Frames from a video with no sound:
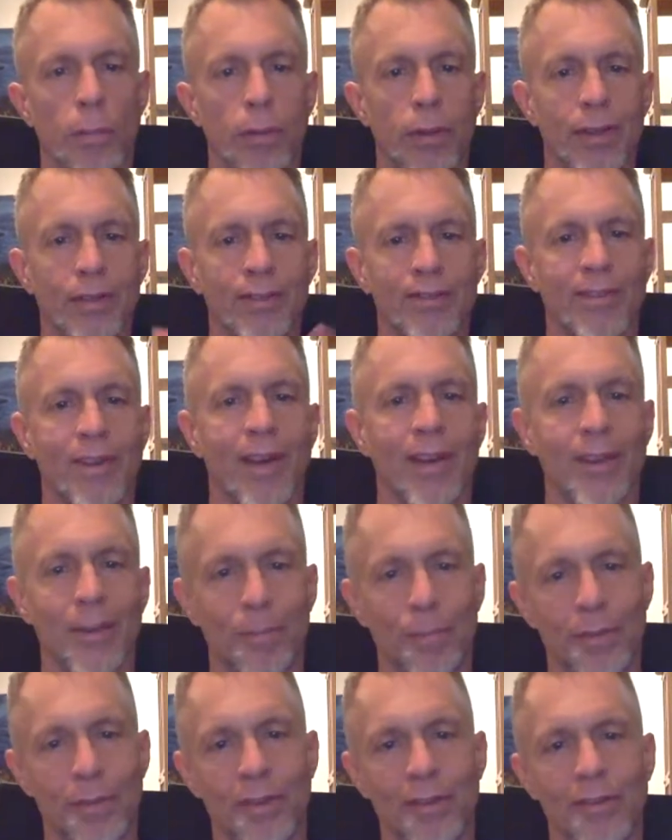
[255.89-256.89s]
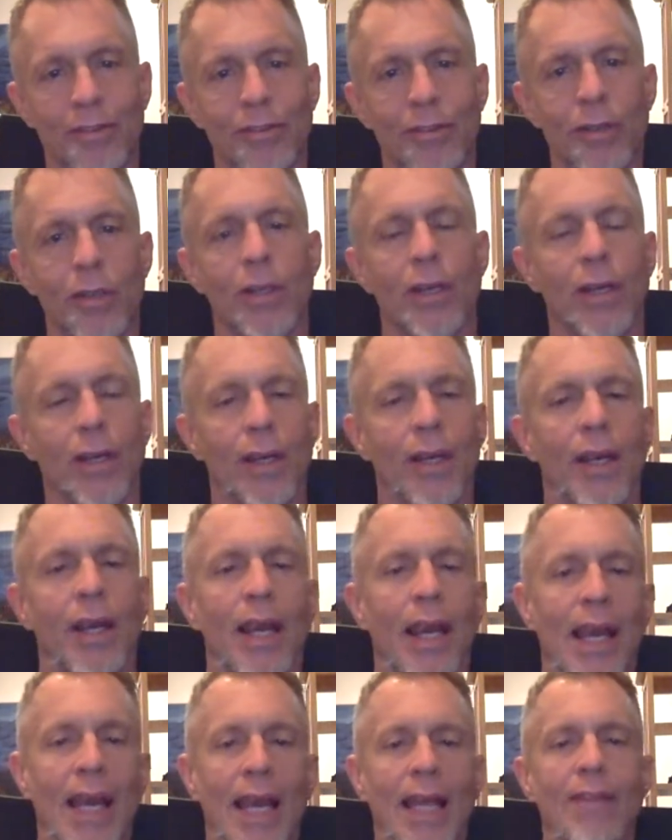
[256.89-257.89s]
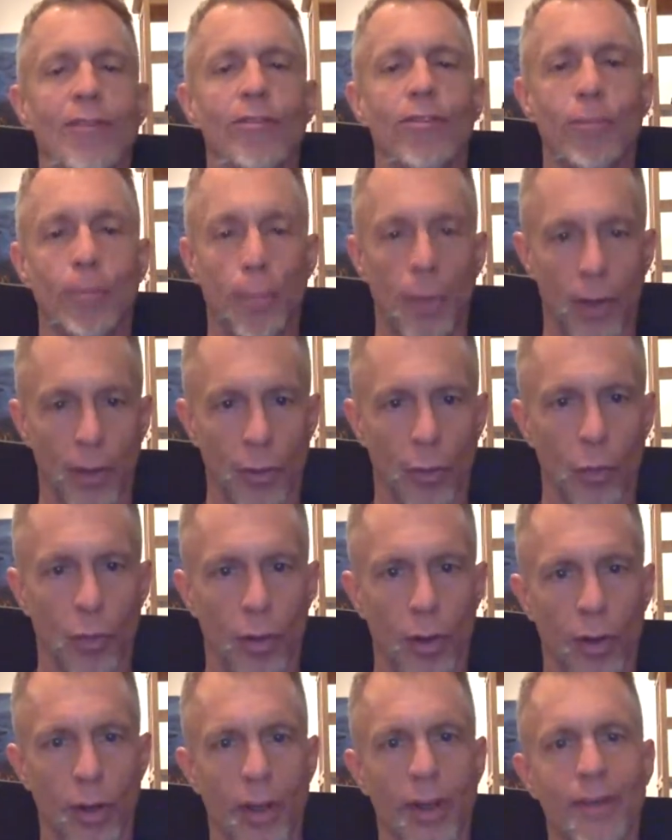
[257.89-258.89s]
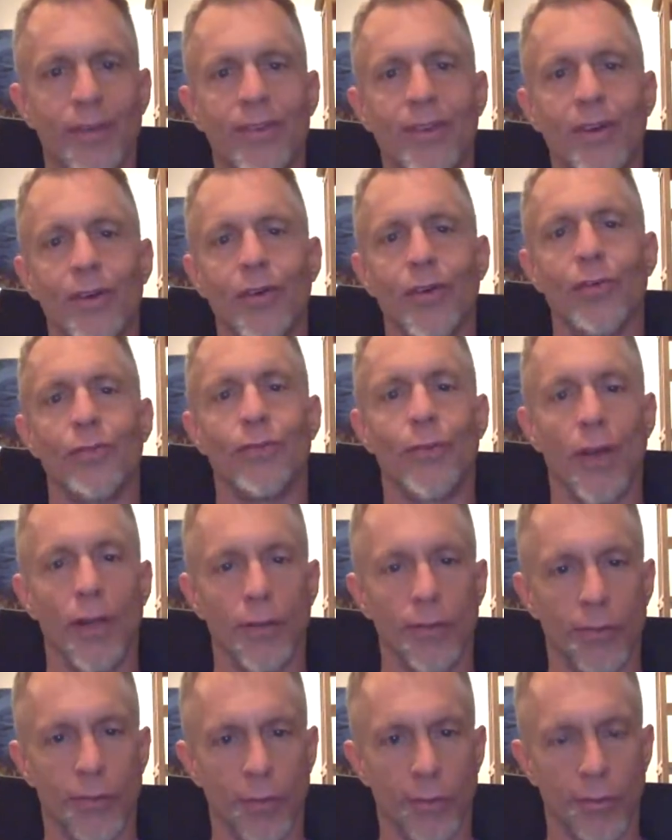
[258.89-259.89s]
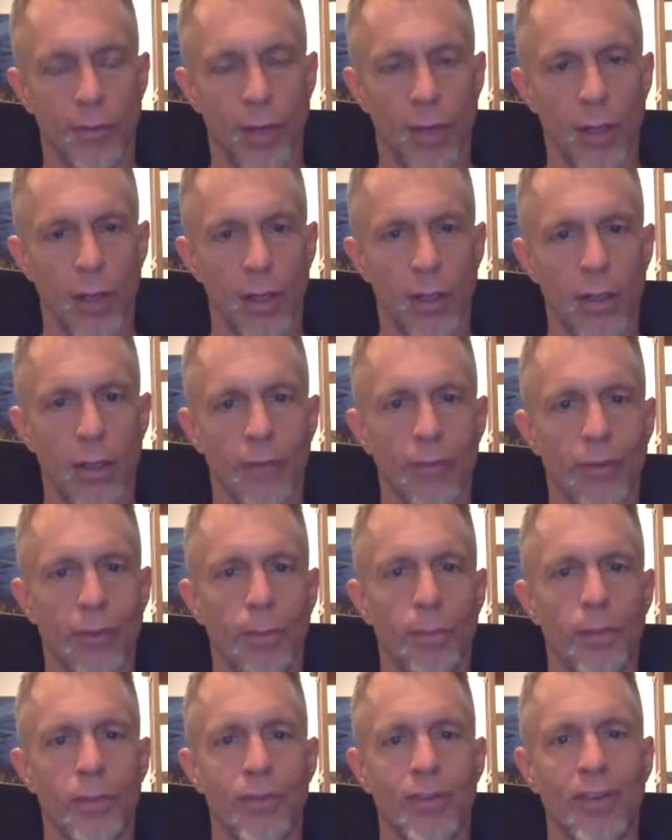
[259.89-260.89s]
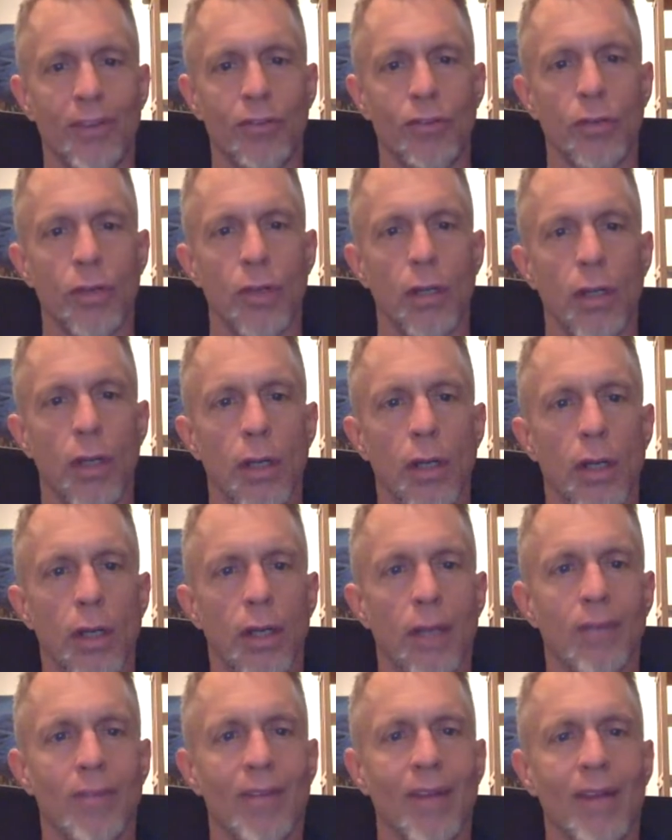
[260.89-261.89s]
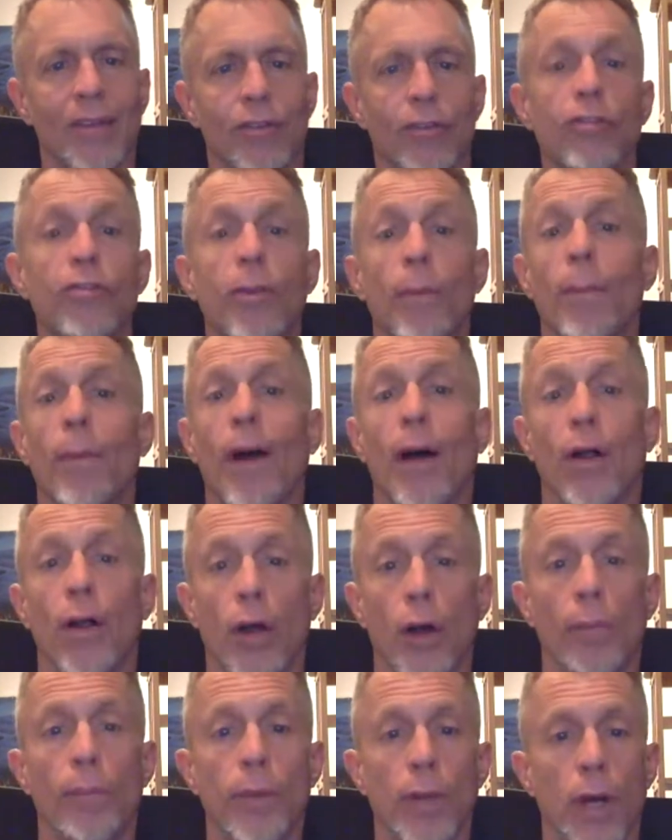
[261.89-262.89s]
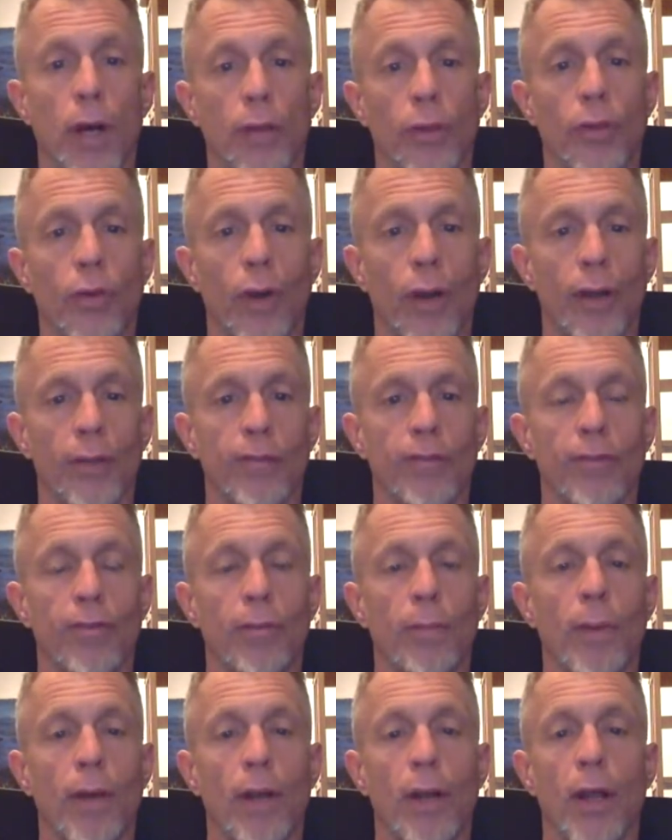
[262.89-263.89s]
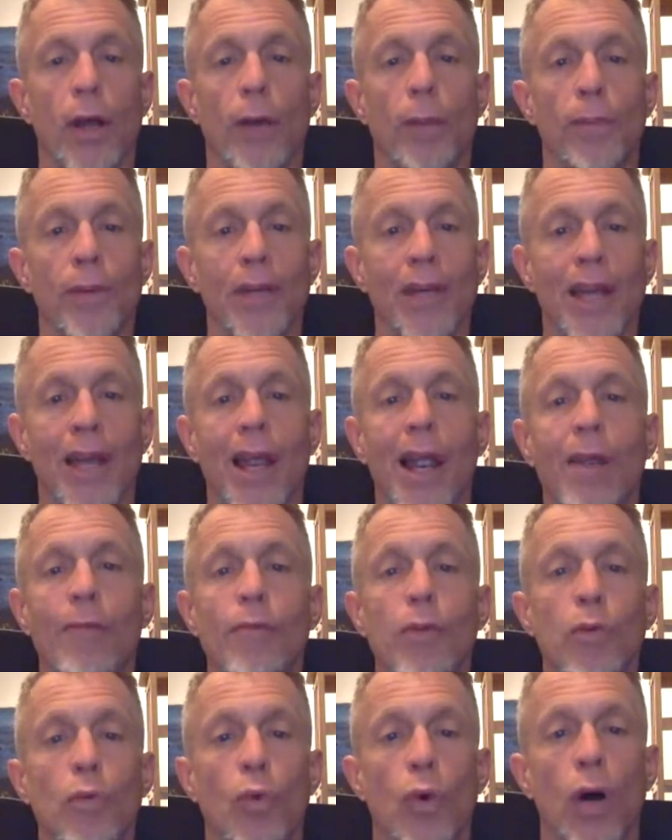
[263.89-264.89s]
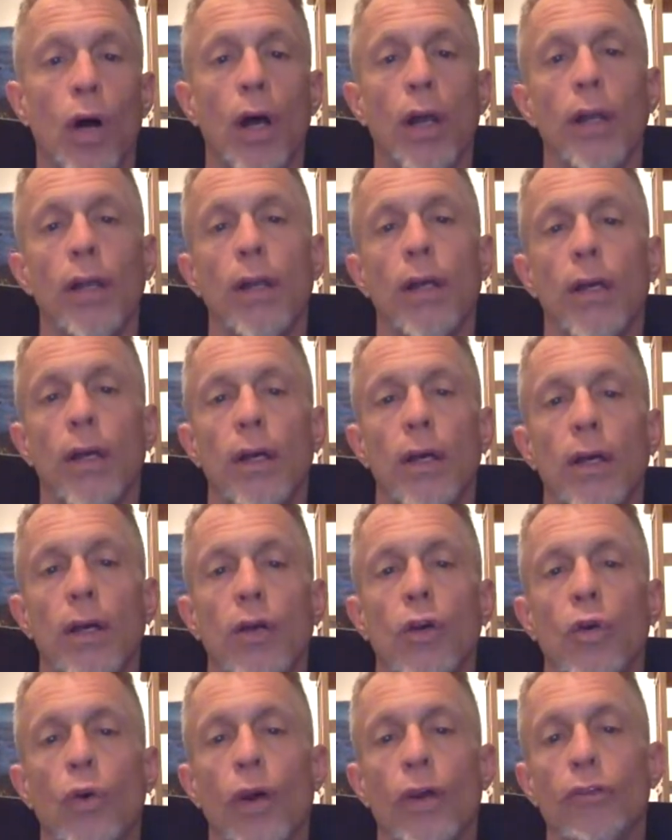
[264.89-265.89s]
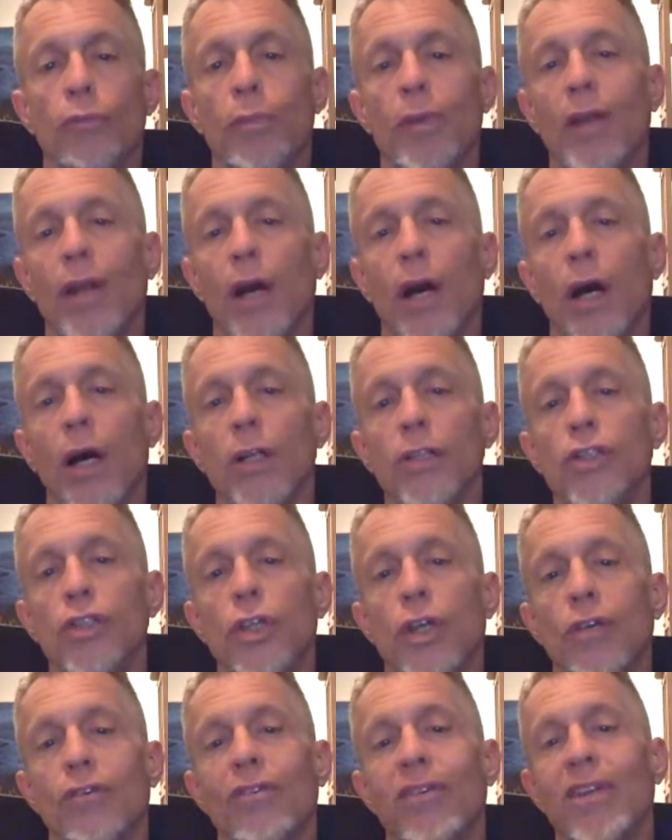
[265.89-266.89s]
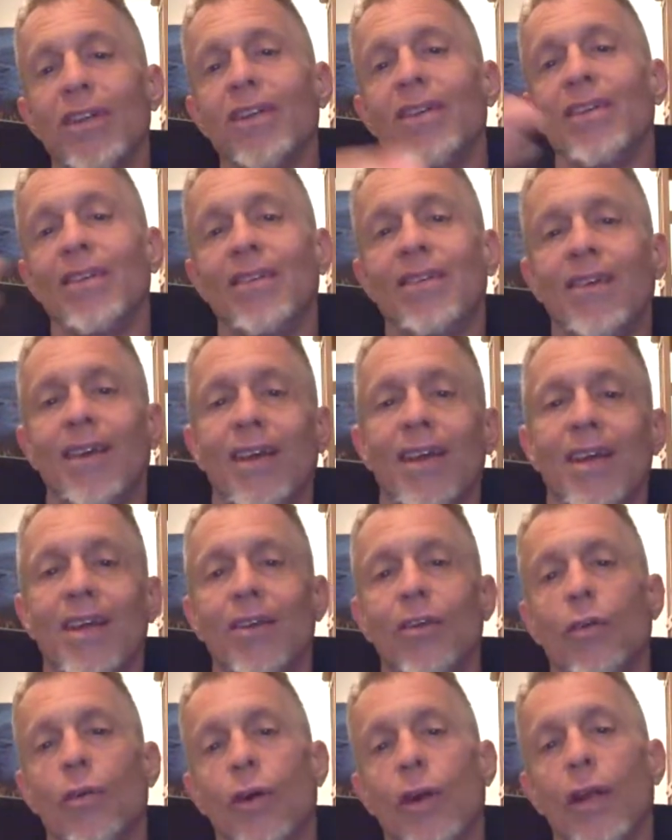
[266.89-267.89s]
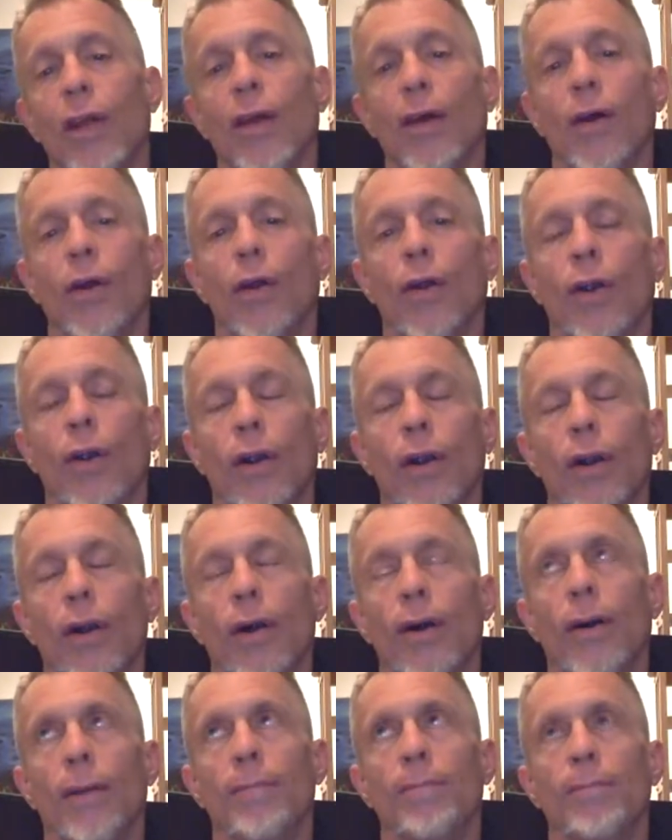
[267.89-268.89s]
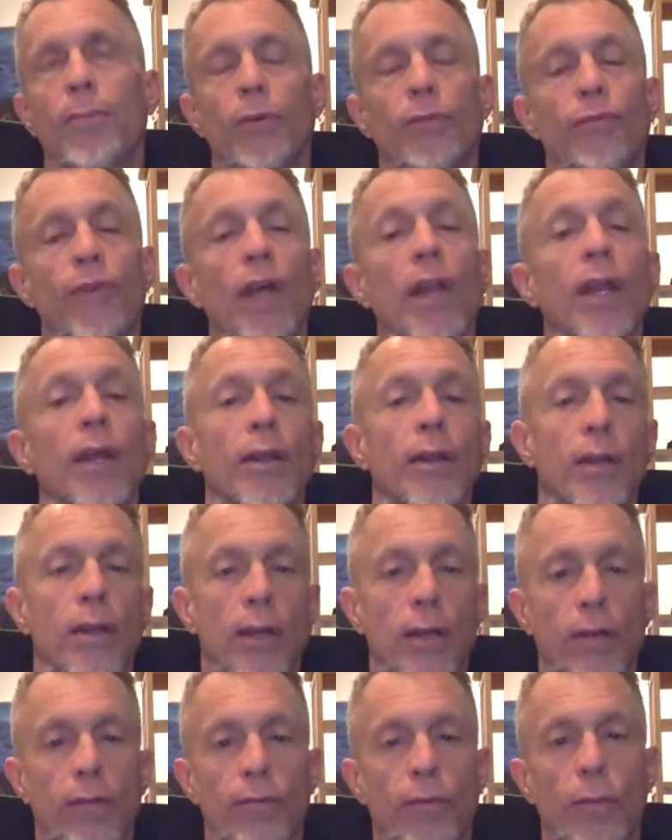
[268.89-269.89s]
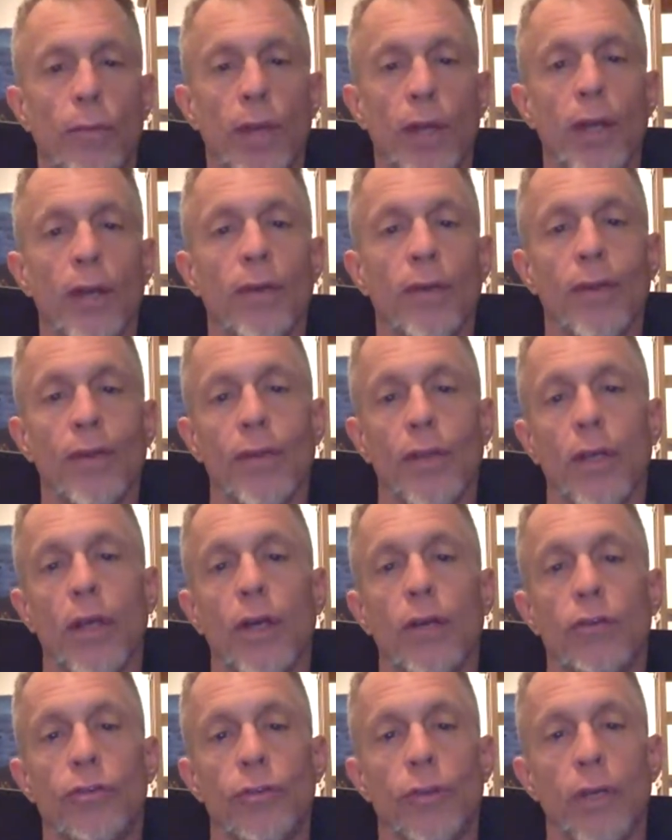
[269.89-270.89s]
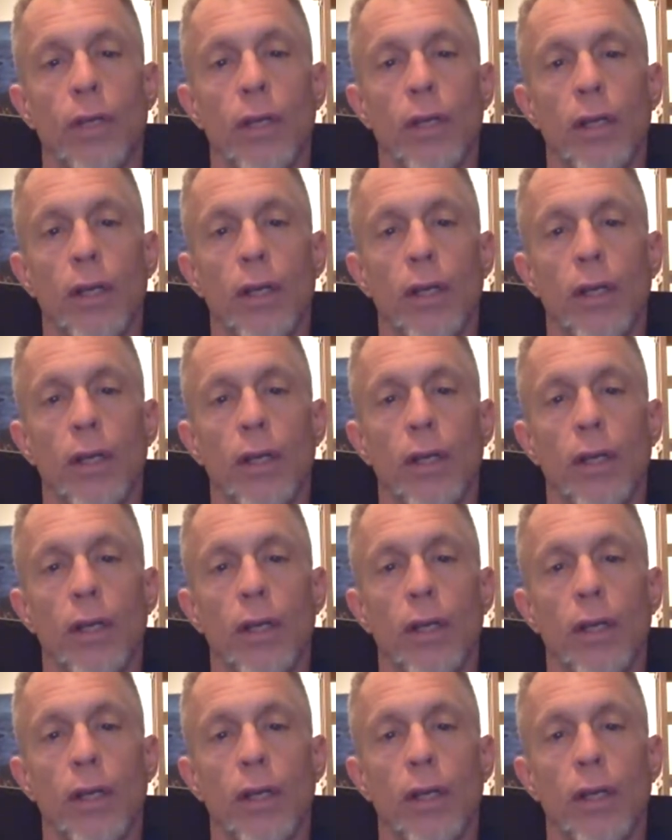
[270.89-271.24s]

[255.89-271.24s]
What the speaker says: Please sign the petition and spread the word and tell your friends to sign it. Because the petition is not just about helping Andres. It's about helping everyone who has been unjustly detained or prevented from entering the country.